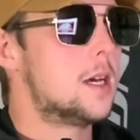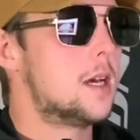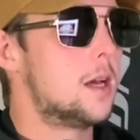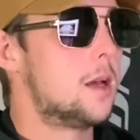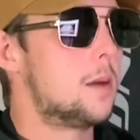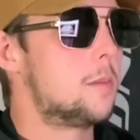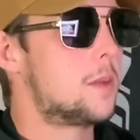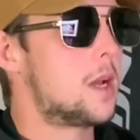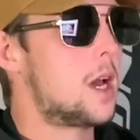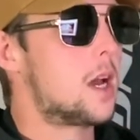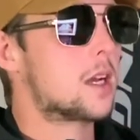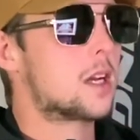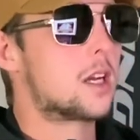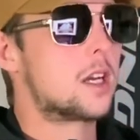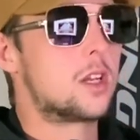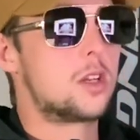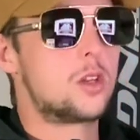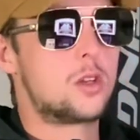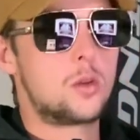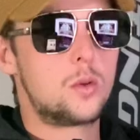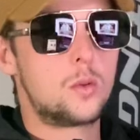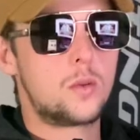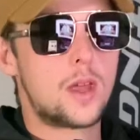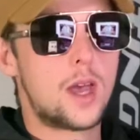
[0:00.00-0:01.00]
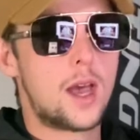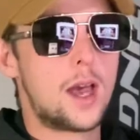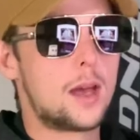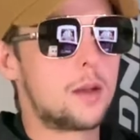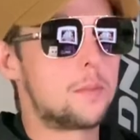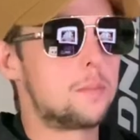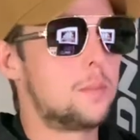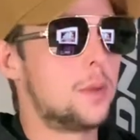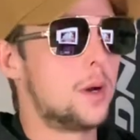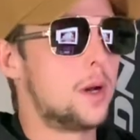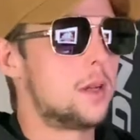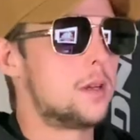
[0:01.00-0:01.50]
I'm not going to do
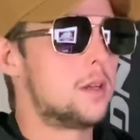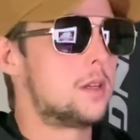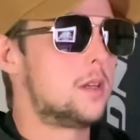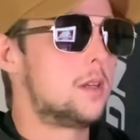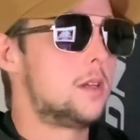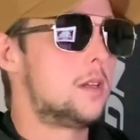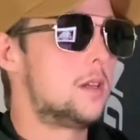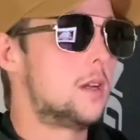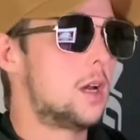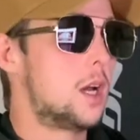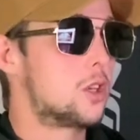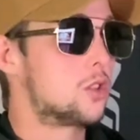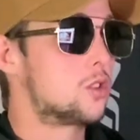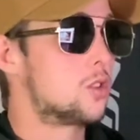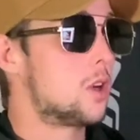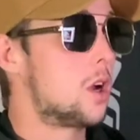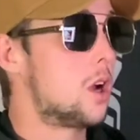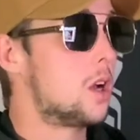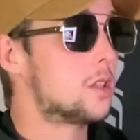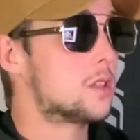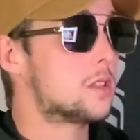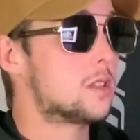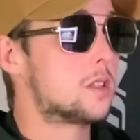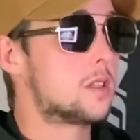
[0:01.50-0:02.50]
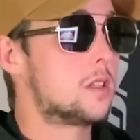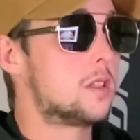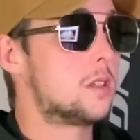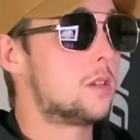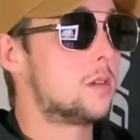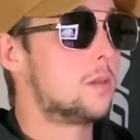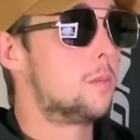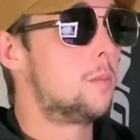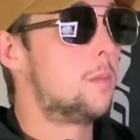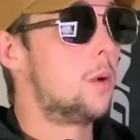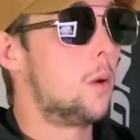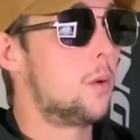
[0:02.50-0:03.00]
that, but I trust
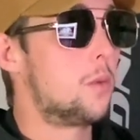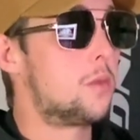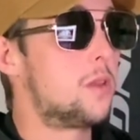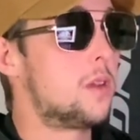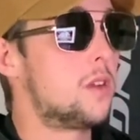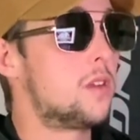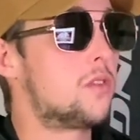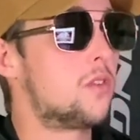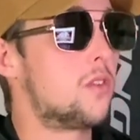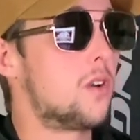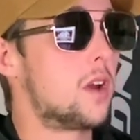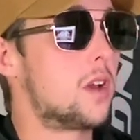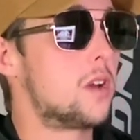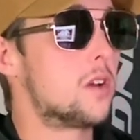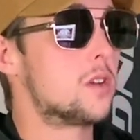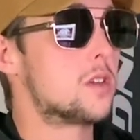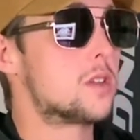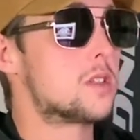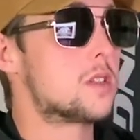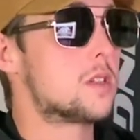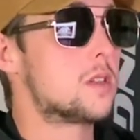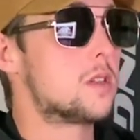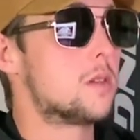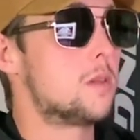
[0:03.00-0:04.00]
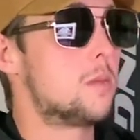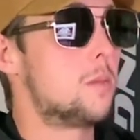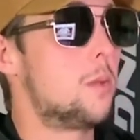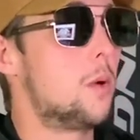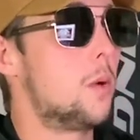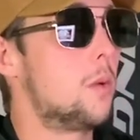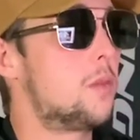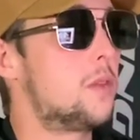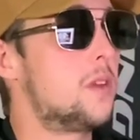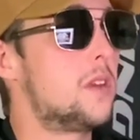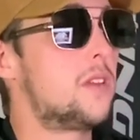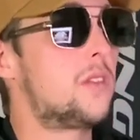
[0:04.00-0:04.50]
both these fighters,
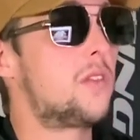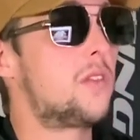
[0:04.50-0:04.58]
both these